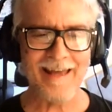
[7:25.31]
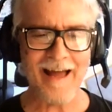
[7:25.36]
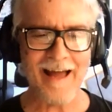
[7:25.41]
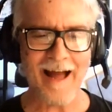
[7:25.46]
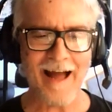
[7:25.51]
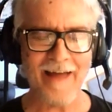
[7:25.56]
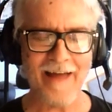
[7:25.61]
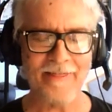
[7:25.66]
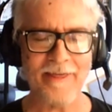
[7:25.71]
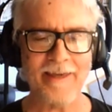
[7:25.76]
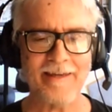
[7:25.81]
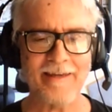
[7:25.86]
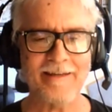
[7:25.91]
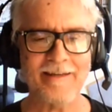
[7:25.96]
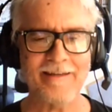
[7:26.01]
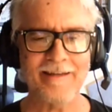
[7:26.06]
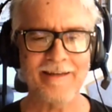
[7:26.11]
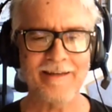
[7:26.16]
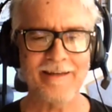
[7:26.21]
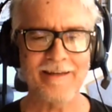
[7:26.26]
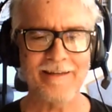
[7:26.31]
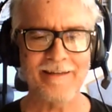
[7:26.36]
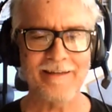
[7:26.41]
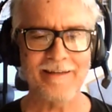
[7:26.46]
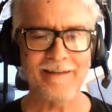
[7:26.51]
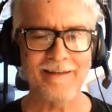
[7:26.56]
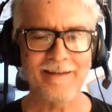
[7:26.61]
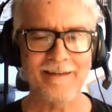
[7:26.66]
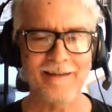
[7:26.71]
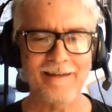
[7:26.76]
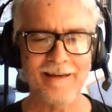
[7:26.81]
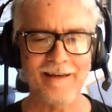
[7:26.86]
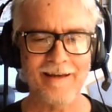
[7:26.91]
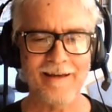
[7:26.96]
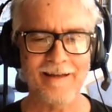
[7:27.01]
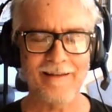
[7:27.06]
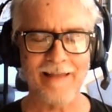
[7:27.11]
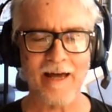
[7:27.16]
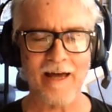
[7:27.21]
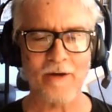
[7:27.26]
I think it it
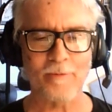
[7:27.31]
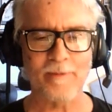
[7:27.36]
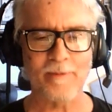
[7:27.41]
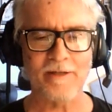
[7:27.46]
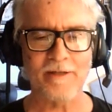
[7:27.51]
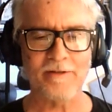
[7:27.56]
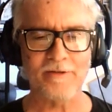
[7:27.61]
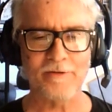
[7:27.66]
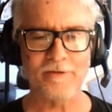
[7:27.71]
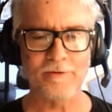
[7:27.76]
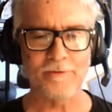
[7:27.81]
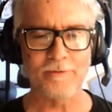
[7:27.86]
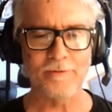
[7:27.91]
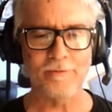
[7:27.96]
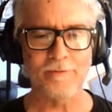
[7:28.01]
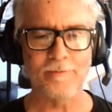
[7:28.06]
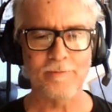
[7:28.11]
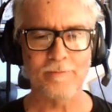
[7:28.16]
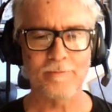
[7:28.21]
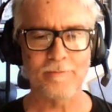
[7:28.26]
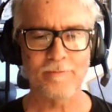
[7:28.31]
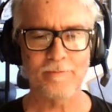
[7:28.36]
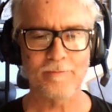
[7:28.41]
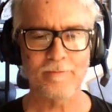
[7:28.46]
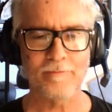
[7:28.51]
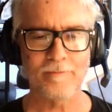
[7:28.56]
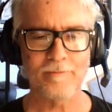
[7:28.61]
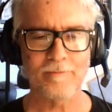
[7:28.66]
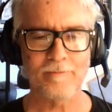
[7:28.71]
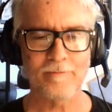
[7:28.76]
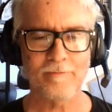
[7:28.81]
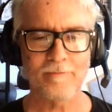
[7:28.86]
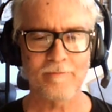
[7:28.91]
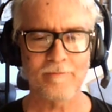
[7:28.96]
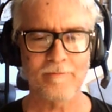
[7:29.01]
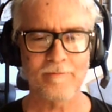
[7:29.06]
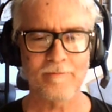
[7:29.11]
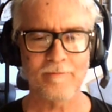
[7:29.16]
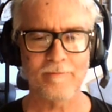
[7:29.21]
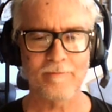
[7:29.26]
allowed me to
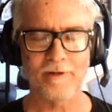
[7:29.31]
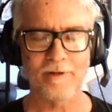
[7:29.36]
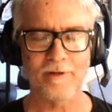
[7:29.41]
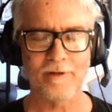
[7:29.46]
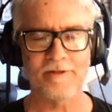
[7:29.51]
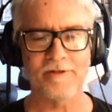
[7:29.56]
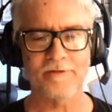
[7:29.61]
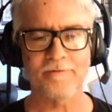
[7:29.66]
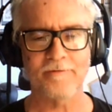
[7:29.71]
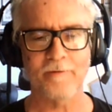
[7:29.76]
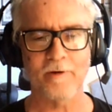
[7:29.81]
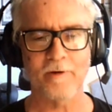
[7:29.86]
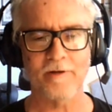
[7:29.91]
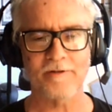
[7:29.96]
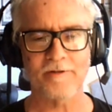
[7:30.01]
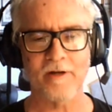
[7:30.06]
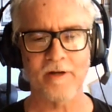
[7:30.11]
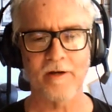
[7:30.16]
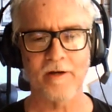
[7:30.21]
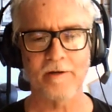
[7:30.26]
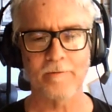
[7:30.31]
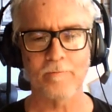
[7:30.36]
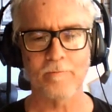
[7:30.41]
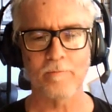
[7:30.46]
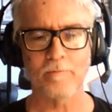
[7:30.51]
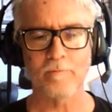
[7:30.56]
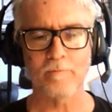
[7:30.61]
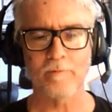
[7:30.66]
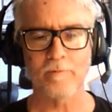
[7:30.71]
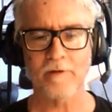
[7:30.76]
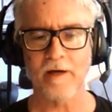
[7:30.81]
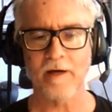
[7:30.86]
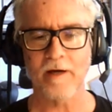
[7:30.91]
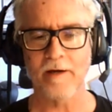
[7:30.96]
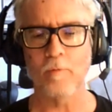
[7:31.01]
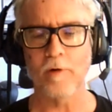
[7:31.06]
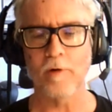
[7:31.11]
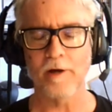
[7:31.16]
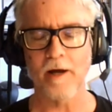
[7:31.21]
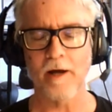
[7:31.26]
really just focus on kind
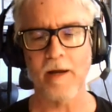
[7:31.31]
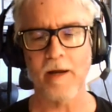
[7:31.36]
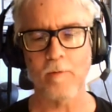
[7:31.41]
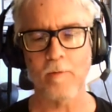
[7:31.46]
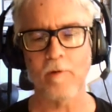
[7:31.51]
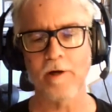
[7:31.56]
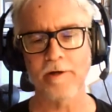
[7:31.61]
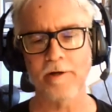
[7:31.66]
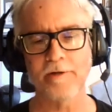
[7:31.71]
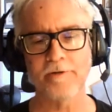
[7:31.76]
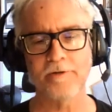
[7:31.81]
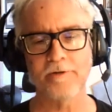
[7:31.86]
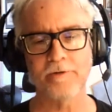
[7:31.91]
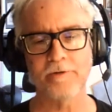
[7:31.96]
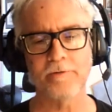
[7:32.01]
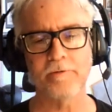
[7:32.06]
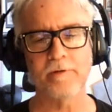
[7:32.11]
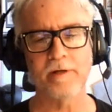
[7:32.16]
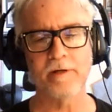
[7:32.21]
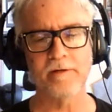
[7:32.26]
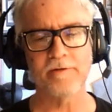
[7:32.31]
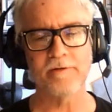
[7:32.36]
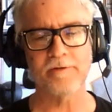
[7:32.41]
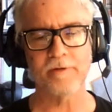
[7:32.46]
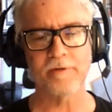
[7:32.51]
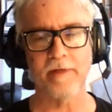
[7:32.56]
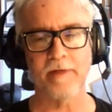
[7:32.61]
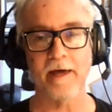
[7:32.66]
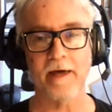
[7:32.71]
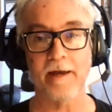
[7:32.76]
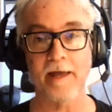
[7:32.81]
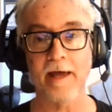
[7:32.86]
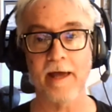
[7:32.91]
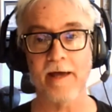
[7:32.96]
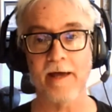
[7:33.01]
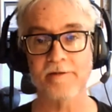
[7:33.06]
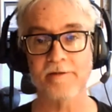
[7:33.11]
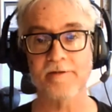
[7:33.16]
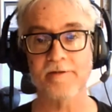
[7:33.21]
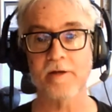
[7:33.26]
of what I want to do, and so that
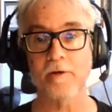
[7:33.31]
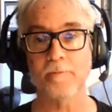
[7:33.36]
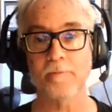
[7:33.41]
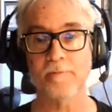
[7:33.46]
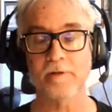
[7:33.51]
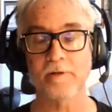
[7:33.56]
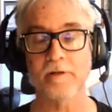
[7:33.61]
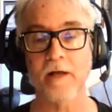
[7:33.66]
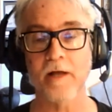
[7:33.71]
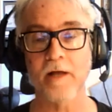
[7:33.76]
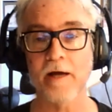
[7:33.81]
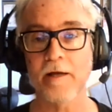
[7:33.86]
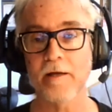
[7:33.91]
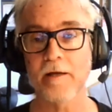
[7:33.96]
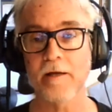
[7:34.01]
has helped a lot.